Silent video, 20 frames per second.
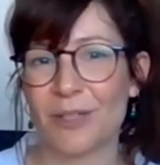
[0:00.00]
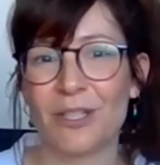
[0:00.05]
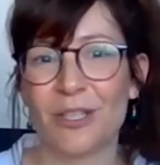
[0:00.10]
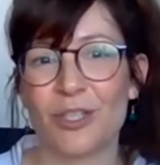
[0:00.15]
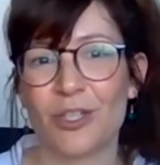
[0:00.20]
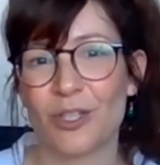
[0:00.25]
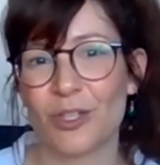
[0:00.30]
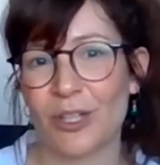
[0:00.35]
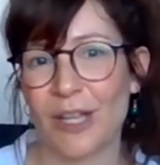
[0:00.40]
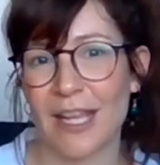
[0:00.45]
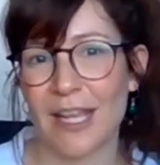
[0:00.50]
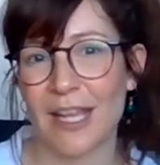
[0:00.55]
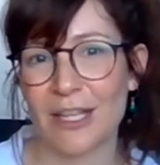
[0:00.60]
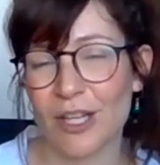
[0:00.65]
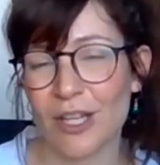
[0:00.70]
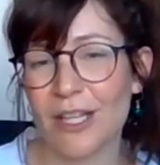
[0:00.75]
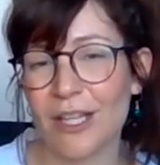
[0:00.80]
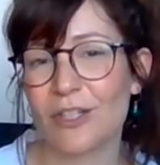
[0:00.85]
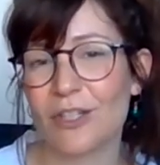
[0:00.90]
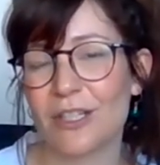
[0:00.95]
Tradition
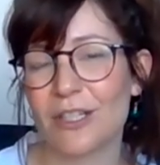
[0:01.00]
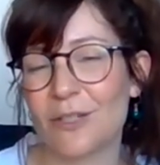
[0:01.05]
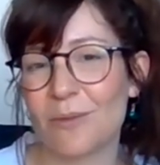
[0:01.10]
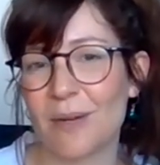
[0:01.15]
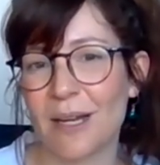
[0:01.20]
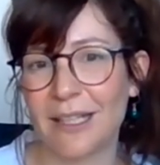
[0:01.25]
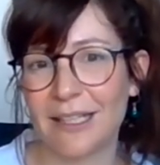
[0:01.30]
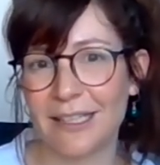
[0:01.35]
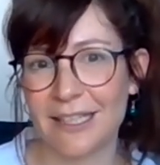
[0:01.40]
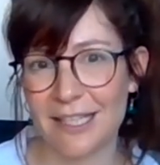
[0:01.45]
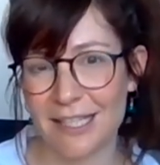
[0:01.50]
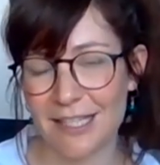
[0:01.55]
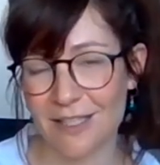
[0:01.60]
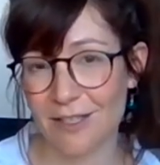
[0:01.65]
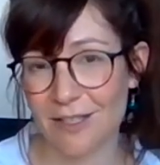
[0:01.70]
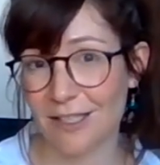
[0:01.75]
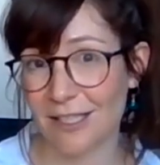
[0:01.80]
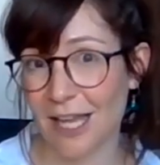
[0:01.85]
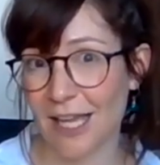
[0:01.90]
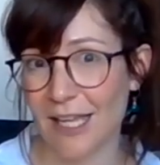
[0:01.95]
and Change in Israeli
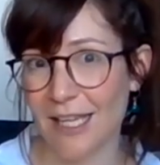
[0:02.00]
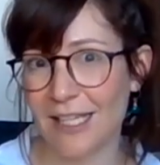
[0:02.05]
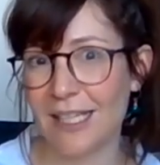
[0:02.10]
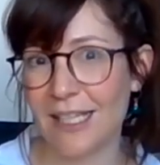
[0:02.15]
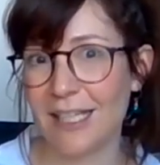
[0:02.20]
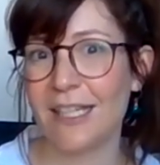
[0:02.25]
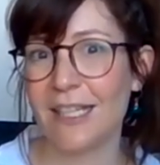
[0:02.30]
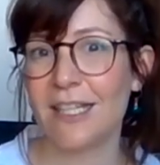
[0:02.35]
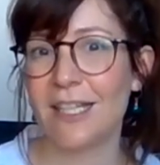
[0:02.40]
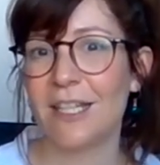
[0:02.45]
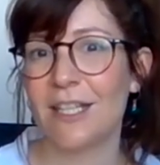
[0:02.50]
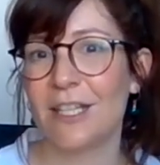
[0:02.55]
Society,